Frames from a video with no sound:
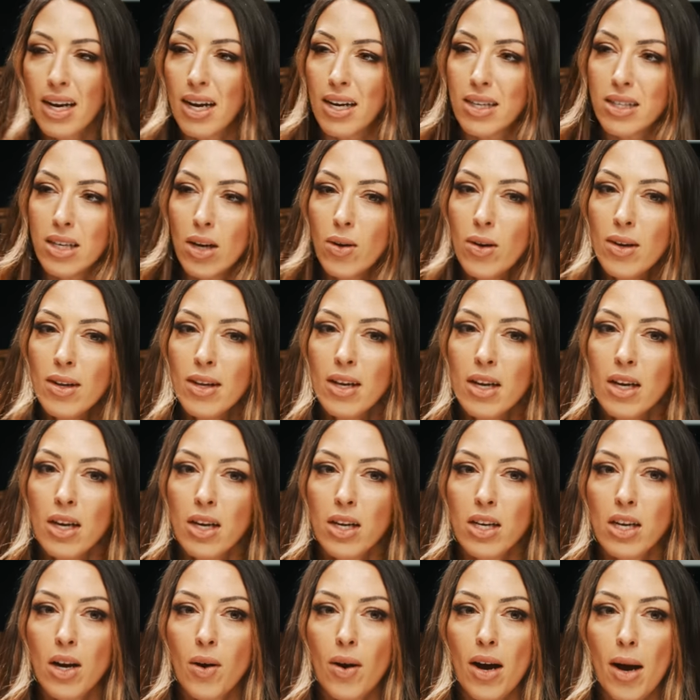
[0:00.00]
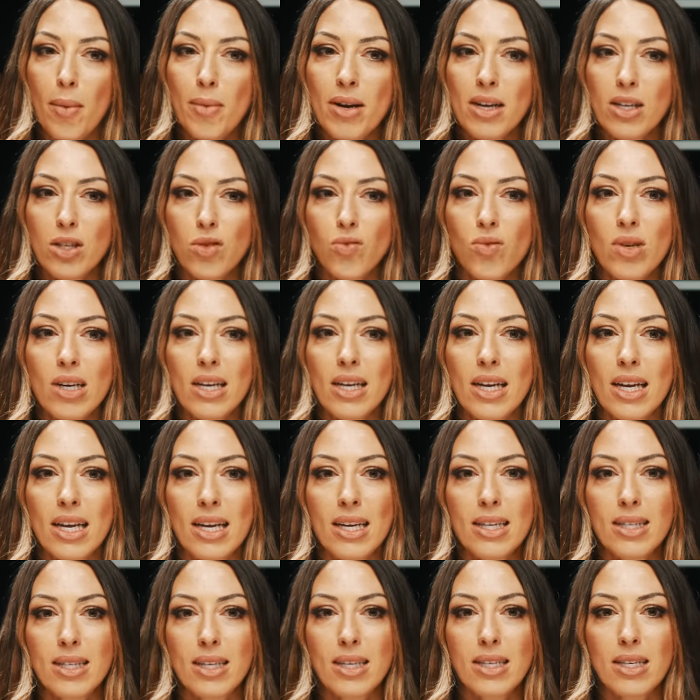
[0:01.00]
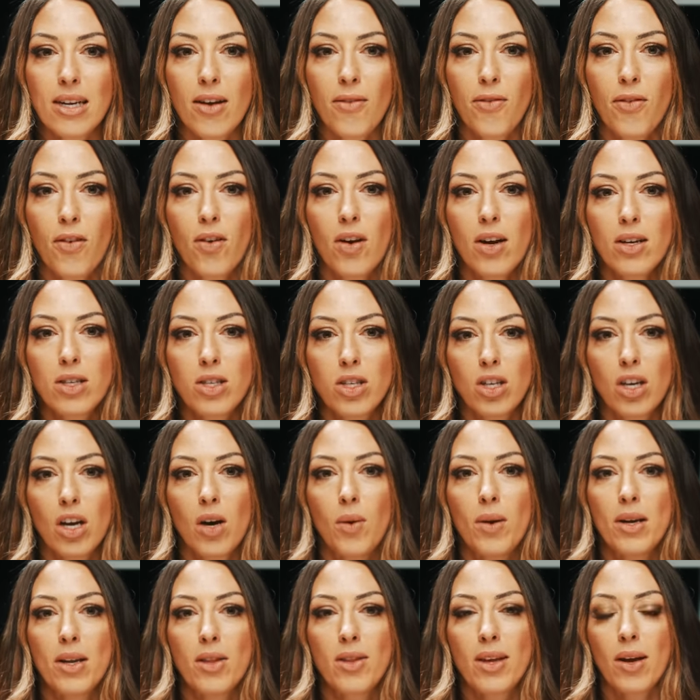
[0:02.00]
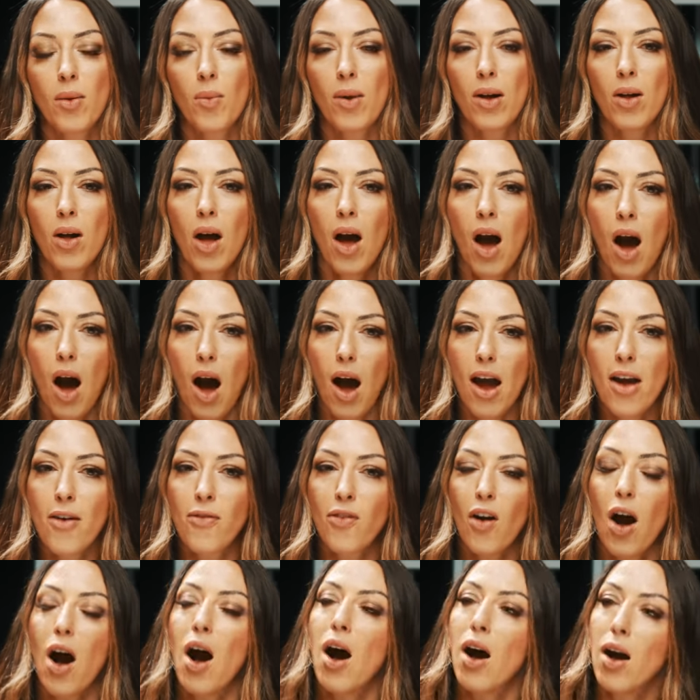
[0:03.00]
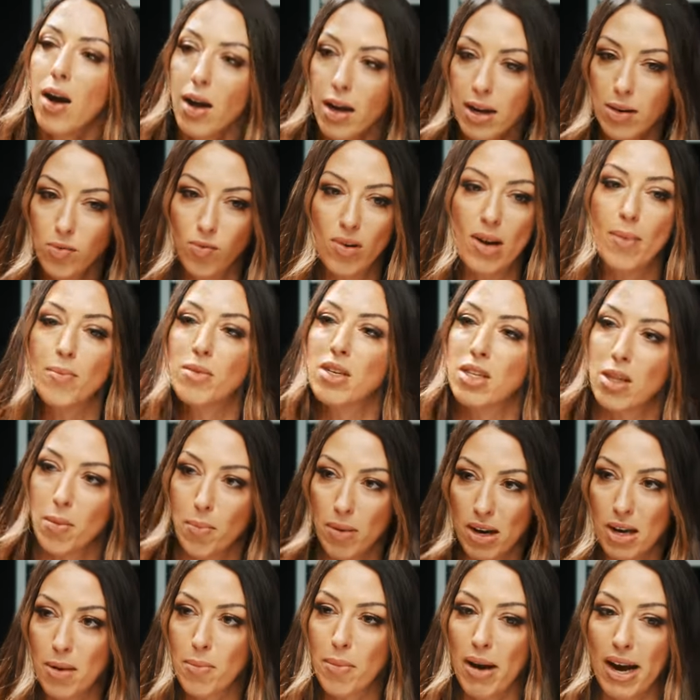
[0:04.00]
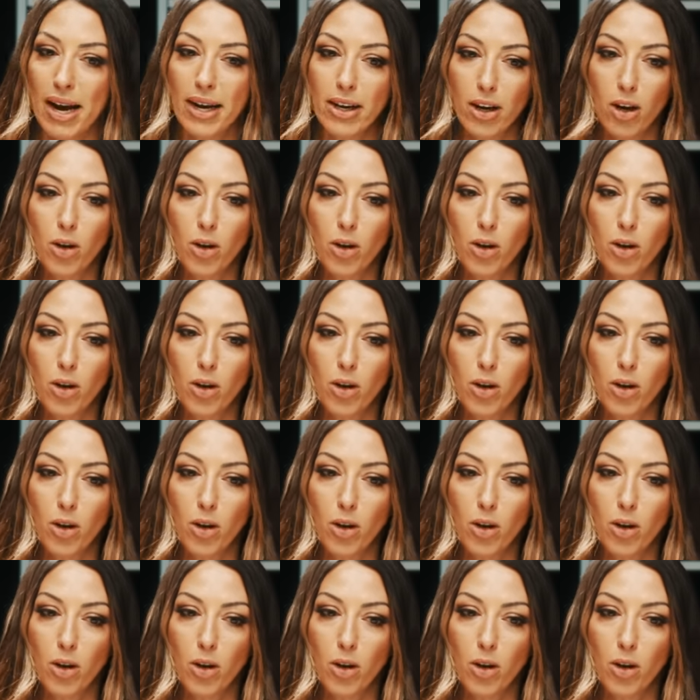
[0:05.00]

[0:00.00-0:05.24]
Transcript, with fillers: so, you know, I mean, it's really easy, isn't it, for us to go in and think, well, if I ripped the bin bag